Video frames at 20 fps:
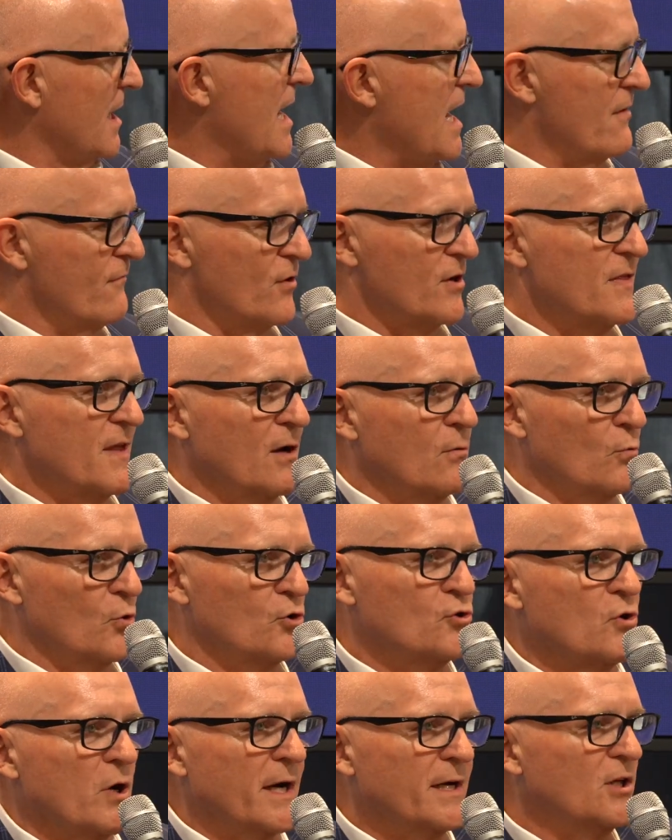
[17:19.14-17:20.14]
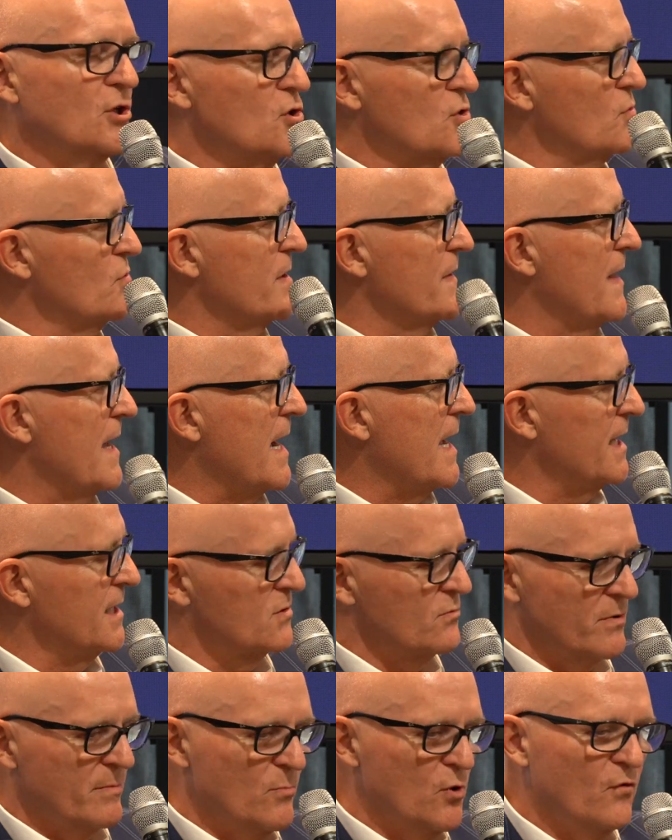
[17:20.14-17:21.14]
everything we're trying to do in that
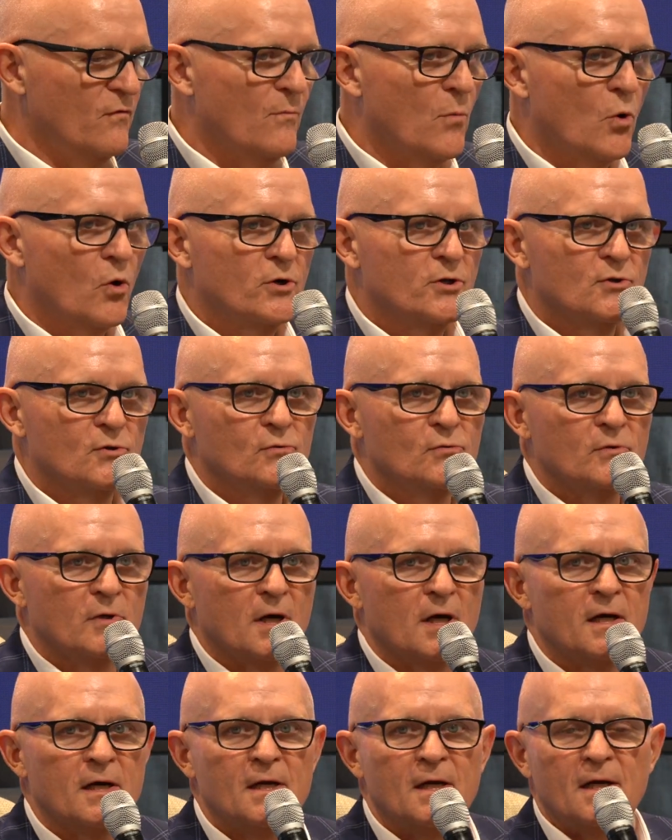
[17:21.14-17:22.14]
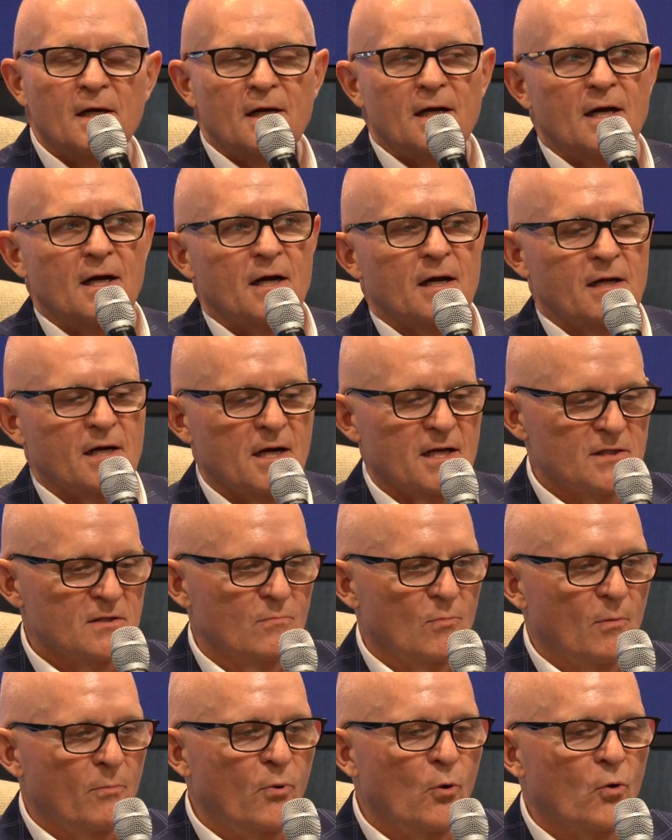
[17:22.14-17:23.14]
as we move more to
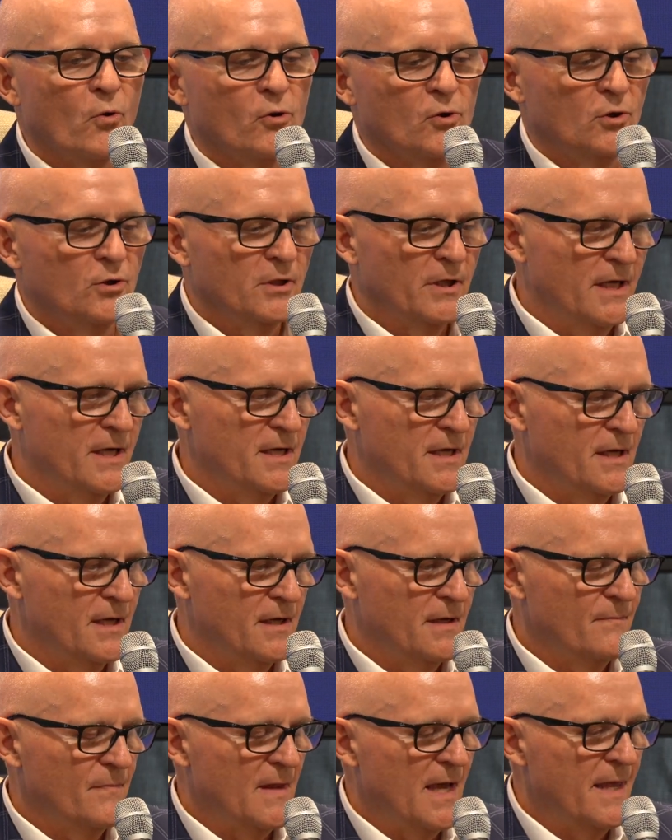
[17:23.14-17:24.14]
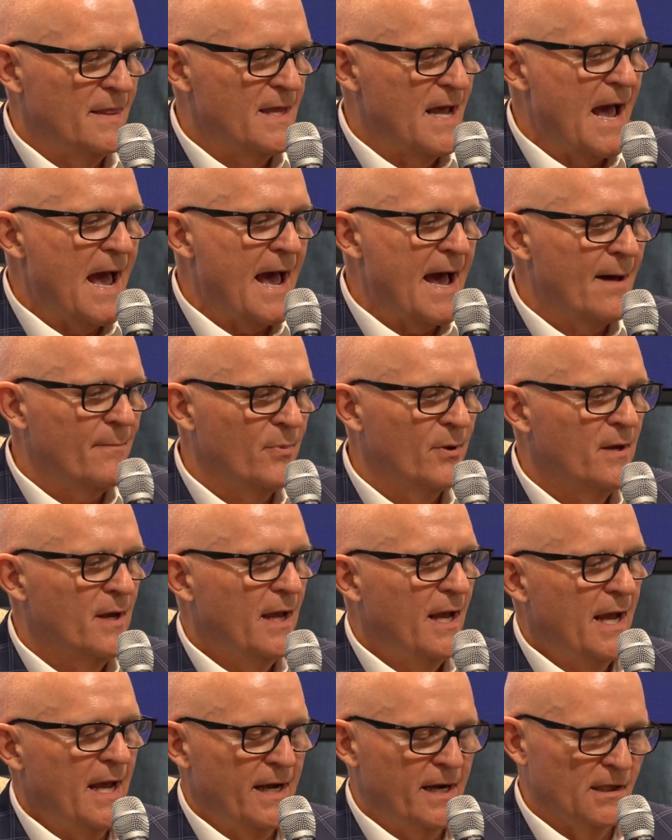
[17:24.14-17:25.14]
customer portal and the app
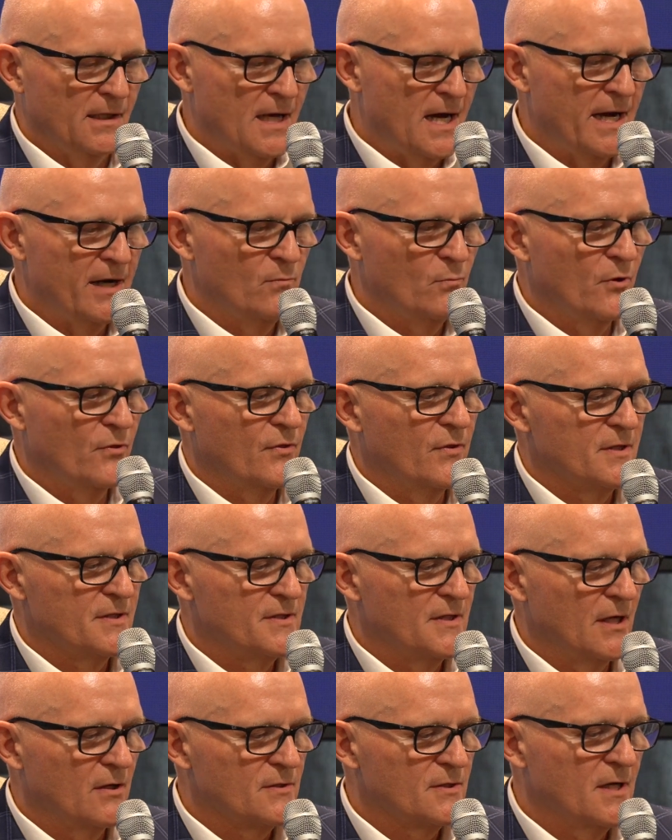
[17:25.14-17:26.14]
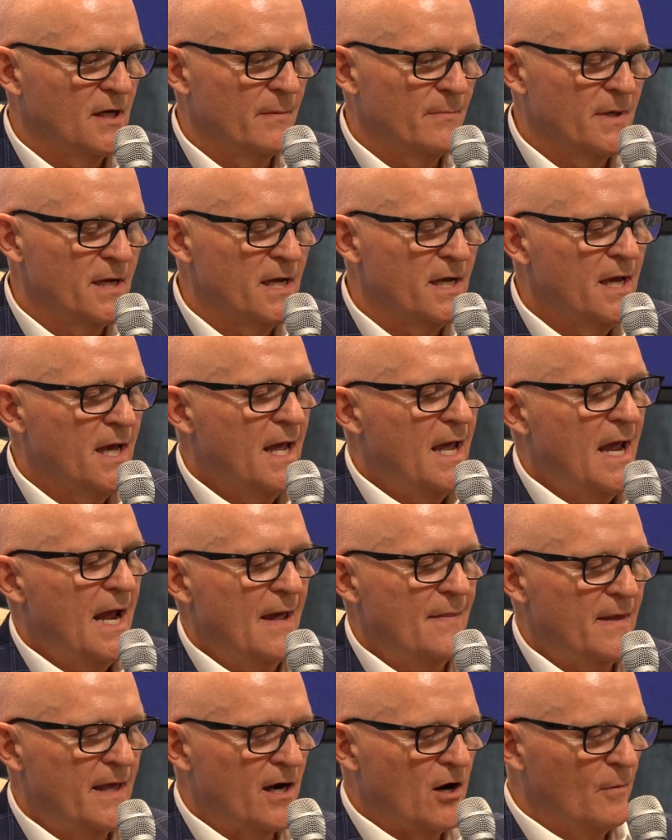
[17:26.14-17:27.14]
and align with the sales company.
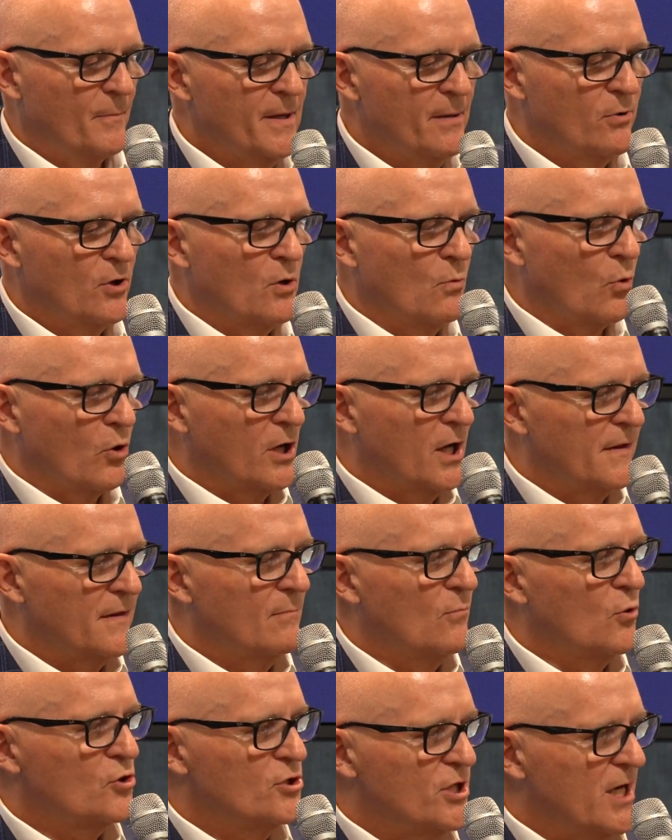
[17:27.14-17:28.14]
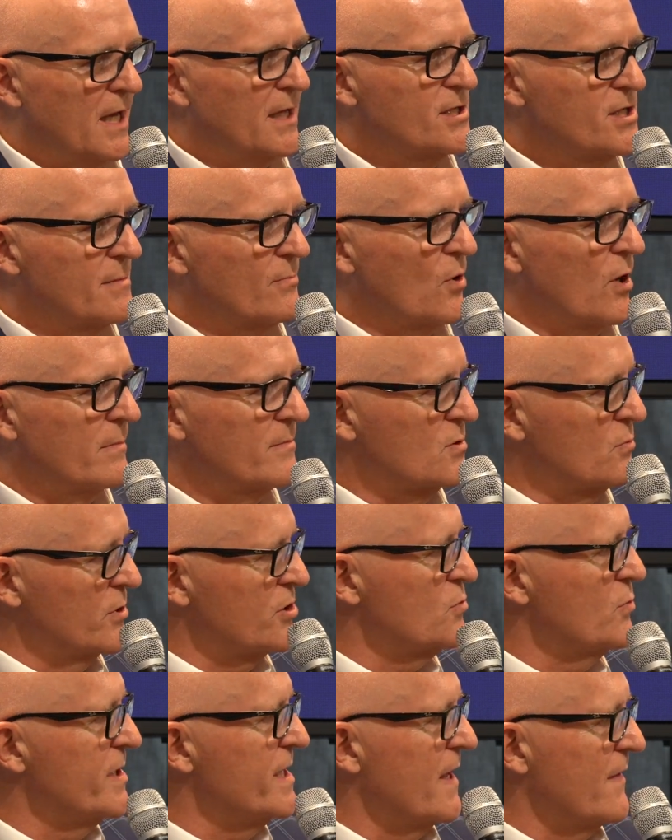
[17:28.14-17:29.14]
And then our people can work on the more challenging problems,
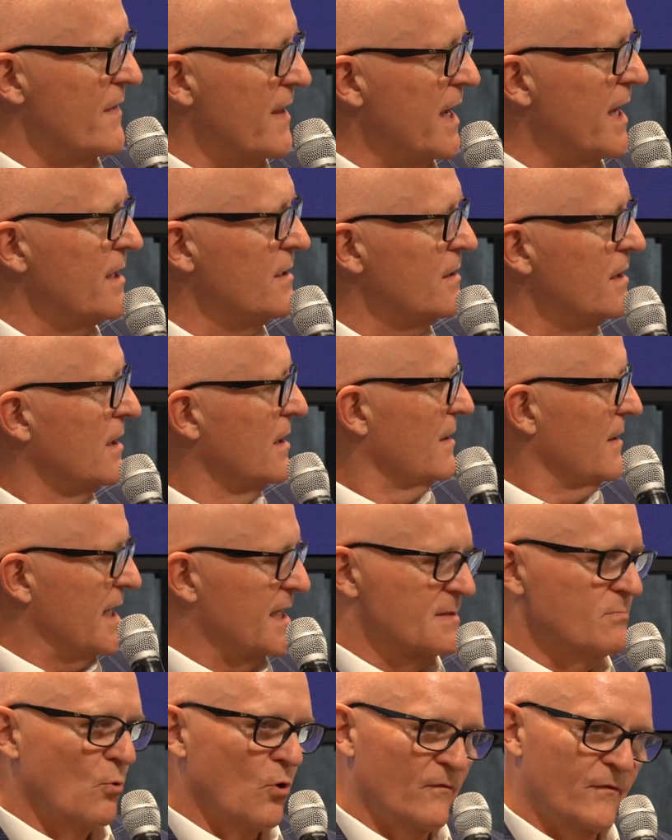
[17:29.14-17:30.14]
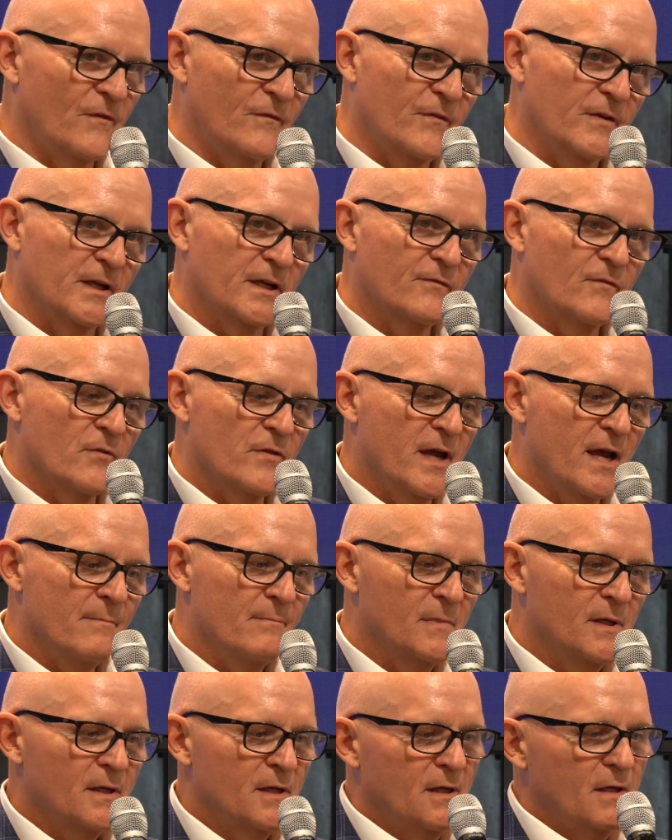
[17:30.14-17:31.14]
which we can then, that's more fulfilling for them.